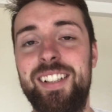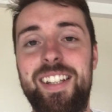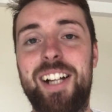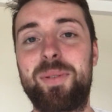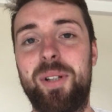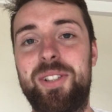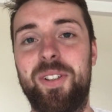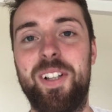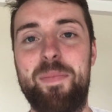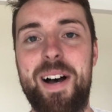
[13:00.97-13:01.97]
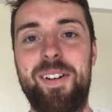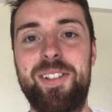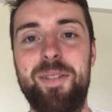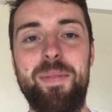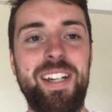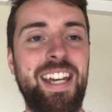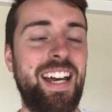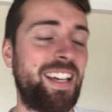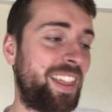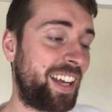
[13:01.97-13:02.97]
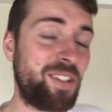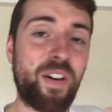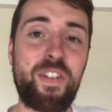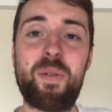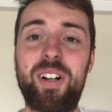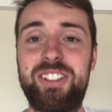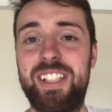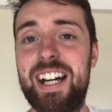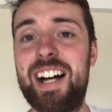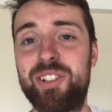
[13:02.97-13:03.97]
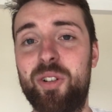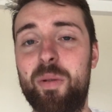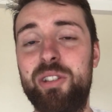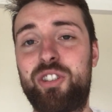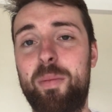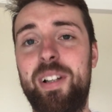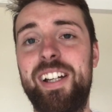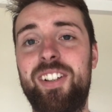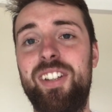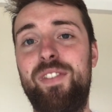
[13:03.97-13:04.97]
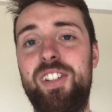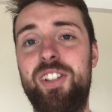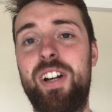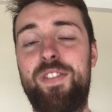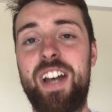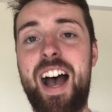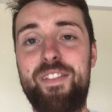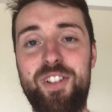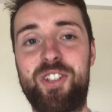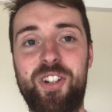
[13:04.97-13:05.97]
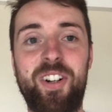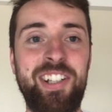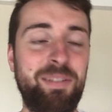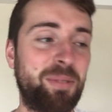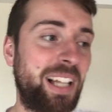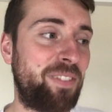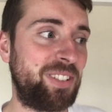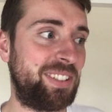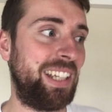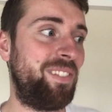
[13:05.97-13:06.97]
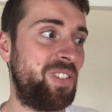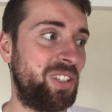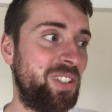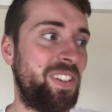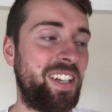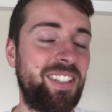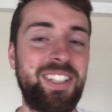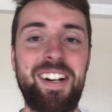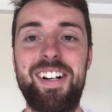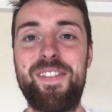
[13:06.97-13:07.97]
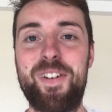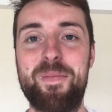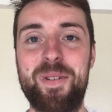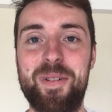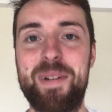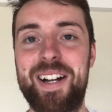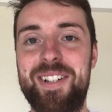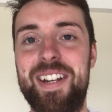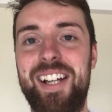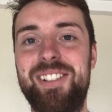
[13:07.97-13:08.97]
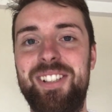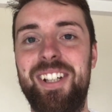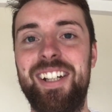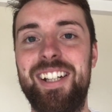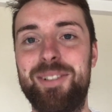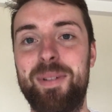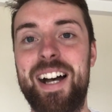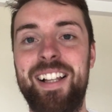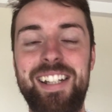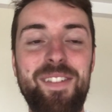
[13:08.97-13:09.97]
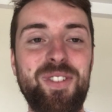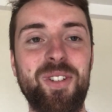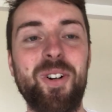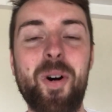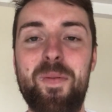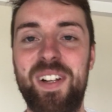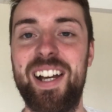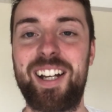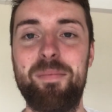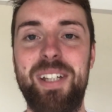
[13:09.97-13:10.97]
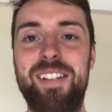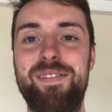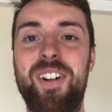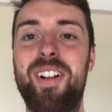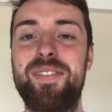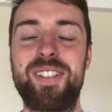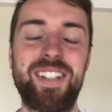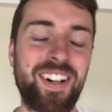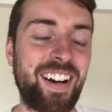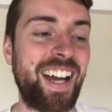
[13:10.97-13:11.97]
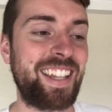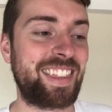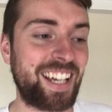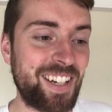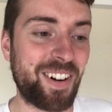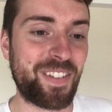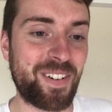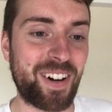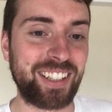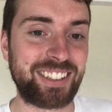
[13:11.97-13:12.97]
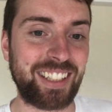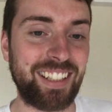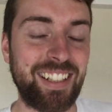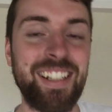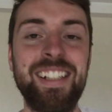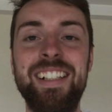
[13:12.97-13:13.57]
That's what it's all about. But yeah, thank you all for watching. As always, drop a like on the video if you have enjoyed, and we'll have to see if there's another charity football match next year as well. And if so, hopefully I can be involved. All right, thank you all for watching.